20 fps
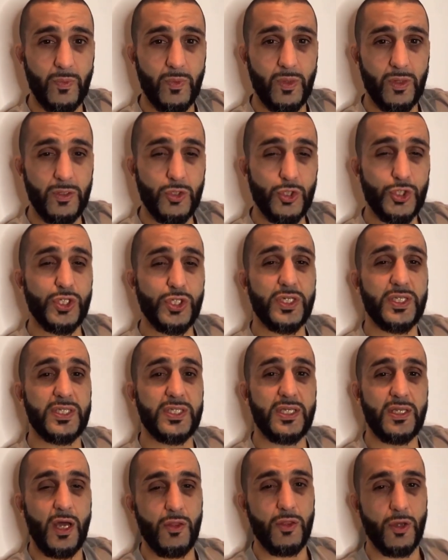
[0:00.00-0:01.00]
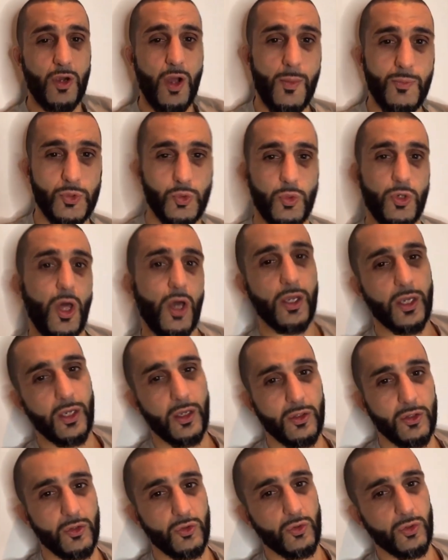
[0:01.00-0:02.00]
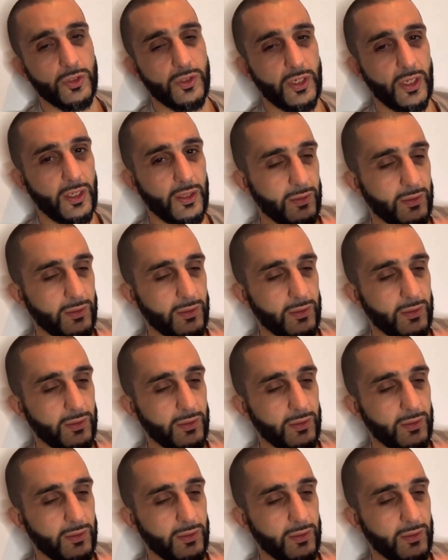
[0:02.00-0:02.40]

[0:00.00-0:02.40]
You should have seen how the cops were knocking on the door today.